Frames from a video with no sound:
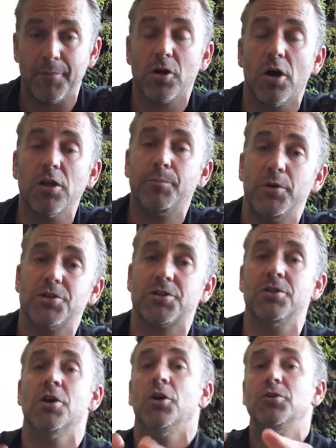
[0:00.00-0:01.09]
I'm gonna go to the
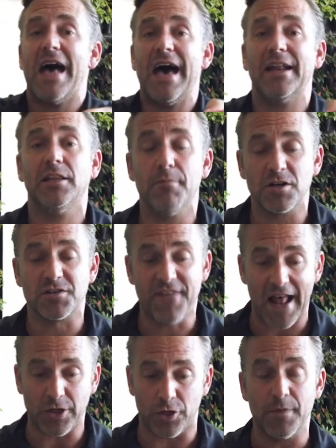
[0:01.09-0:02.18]
person who's added the most
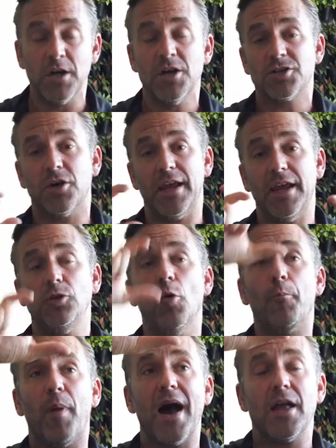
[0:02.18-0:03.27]
value. So in
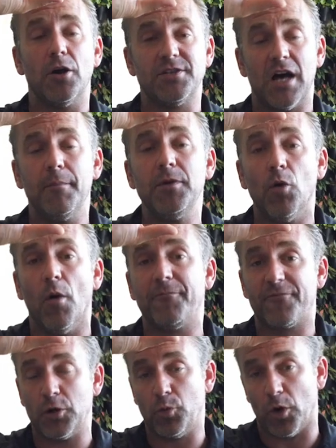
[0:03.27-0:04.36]
your bio, tell me
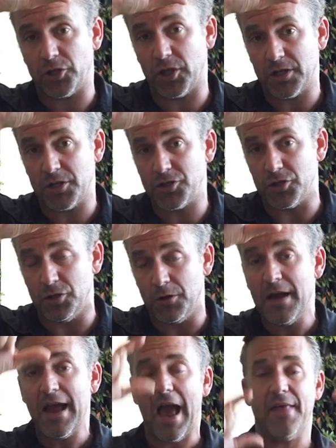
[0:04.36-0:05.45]
upfront what you're gonna
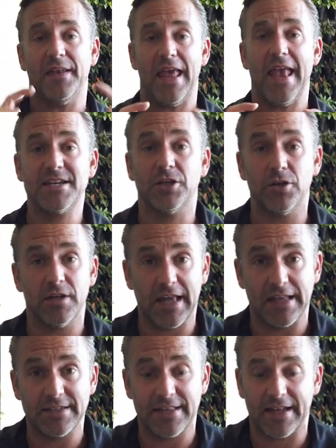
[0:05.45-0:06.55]
do and then execute
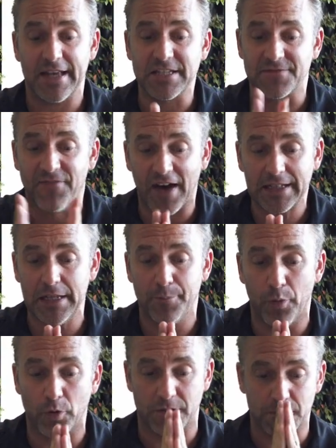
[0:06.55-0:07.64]
against that. It's vitally
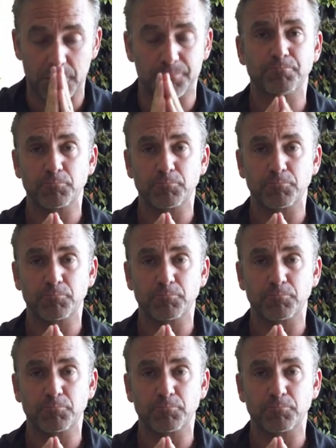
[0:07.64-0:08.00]
important.